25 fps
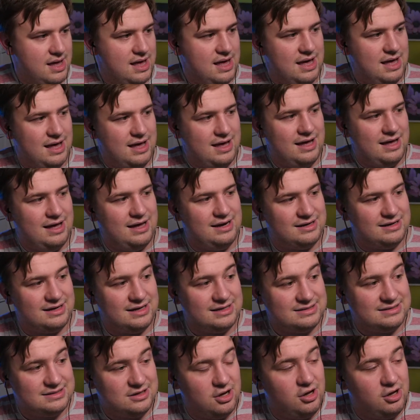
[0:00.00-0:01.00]
And
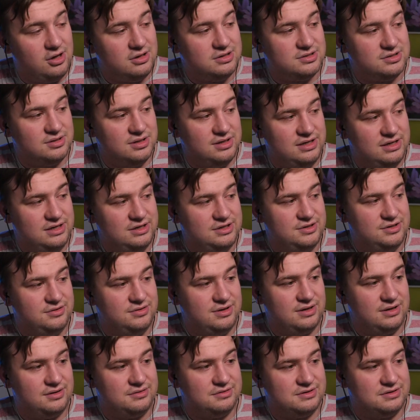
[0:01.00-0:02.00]
that's also an issue
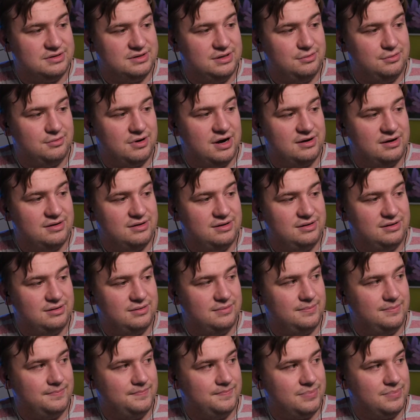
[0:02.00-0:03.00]
that you see right here.
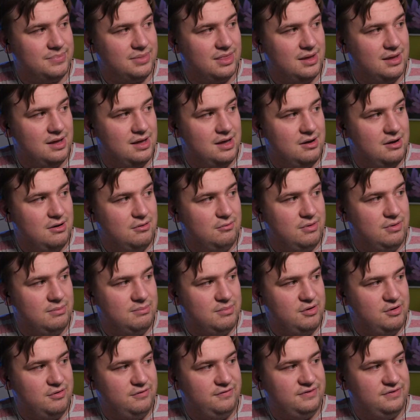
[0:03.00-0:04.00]
We
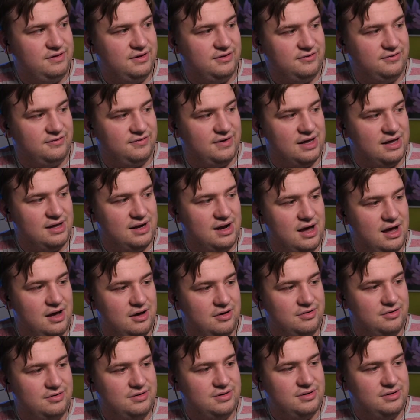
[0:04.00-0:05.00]
move this file
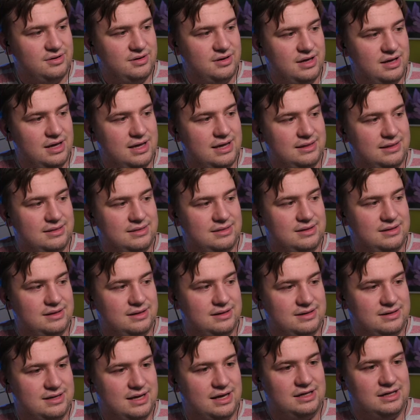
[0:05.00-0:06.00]
out, and it
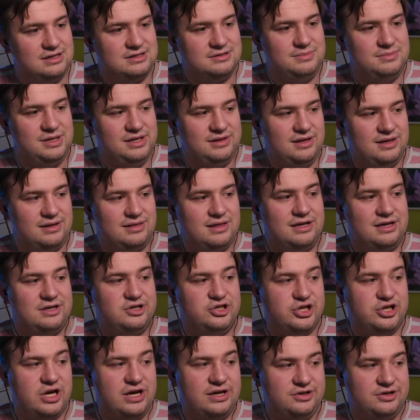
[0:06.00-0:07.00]
tells me that they
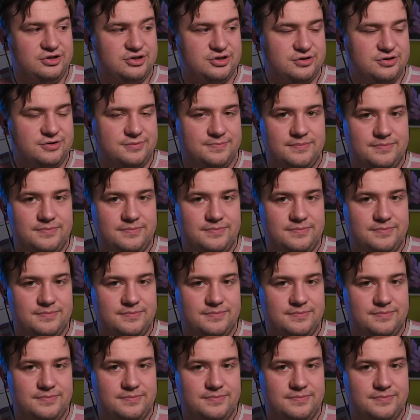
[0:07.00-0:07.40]
changed.